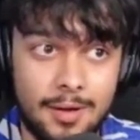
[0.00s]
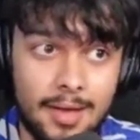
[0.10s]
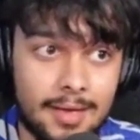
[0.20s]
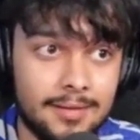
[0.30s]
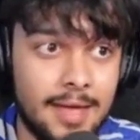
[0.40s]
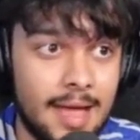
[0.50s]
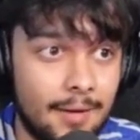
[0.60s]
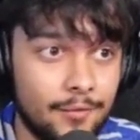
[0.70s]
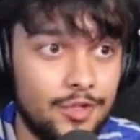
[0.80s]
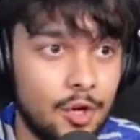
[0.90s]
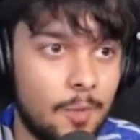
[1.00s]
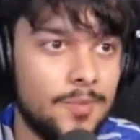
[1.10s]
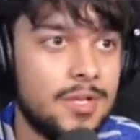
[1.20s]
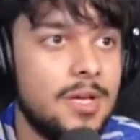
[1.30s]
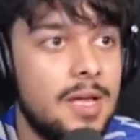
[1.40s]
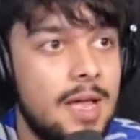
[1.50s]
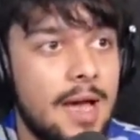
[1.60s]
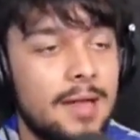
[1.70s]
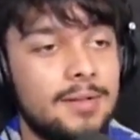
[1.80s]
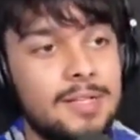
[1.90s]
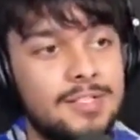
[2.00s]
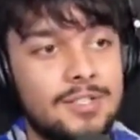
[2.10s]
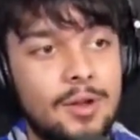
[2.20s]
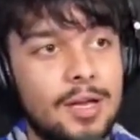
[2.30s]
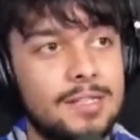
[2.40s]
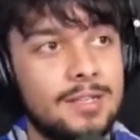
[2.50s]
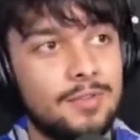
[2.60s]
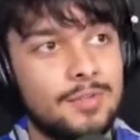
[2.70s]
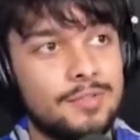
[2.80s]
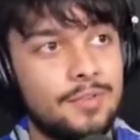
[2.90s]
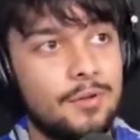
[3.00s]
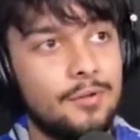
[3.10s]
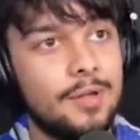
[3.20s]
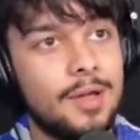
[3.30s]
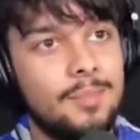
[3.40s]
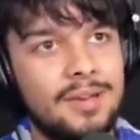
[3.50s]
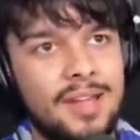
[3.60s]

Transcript: okay they have jobs and it's not like southwest florida i,